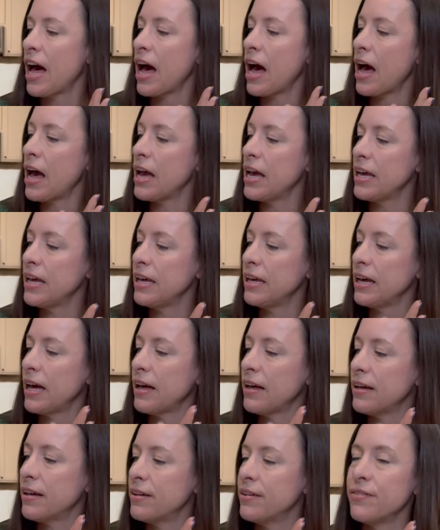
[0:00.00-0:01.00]
I
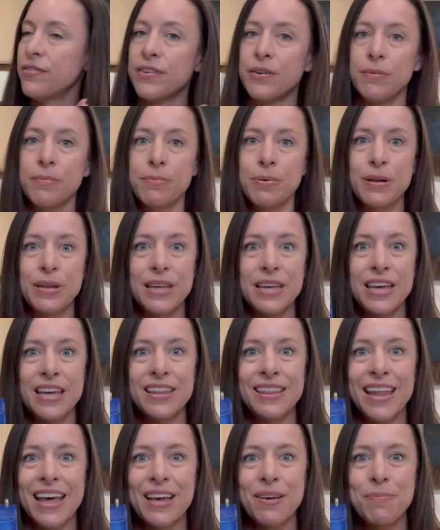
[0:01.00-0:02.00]
have put it in
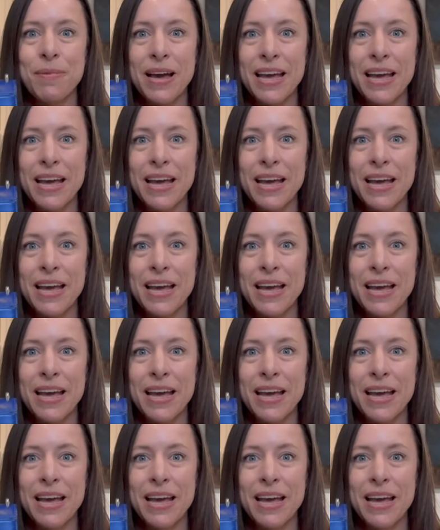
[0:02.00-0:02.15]
like my